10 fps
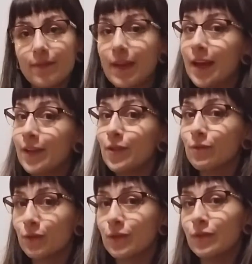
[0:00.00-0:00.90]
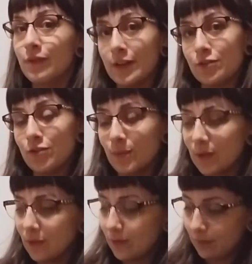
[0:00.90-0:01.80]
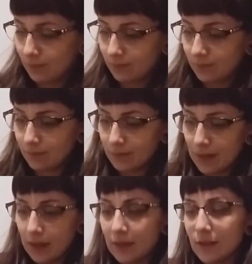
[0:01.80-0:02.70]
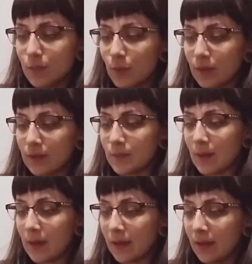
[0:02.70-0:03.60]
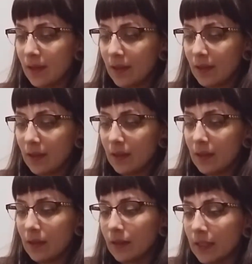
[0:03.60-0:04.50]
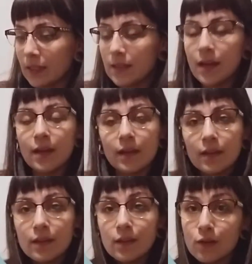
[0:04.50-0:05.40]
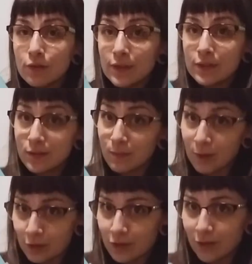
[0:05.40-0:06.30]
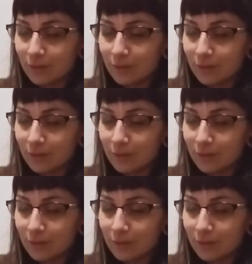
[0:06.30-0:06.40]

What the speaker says: and the Rude Vegetables. This book is by Linda Lovitz Marshall.